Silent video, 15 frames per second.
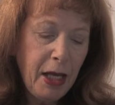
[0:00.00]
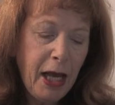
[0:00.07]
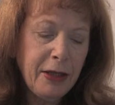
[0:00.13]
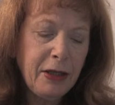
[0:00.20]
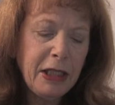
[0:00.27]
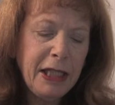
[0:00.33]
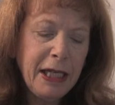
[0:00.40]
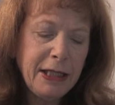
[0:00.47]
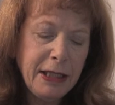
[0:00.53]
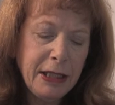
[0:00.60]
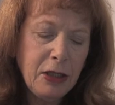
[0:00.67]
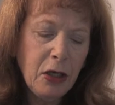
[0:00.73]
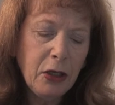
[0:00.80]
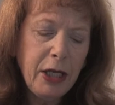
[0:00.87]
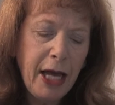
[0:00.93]
and that they
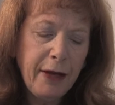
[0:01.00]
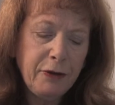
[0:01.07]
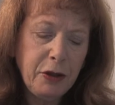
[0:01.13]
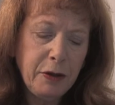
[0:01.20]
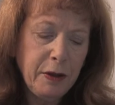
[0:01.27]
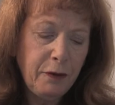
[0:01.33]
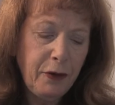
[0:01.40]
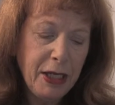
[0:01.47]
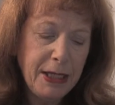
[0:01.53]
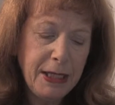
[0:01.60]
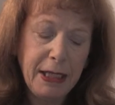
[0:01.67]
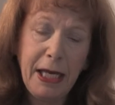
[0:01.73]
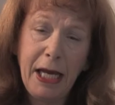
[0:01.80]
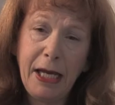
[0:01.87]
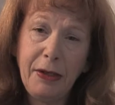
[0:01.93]
did not have to
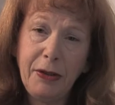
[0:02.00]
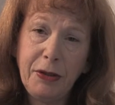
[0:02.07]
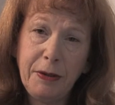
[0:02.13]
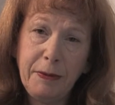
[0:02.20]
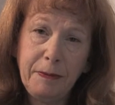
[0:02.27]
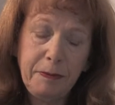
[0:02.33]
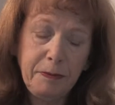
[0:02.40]
investigate.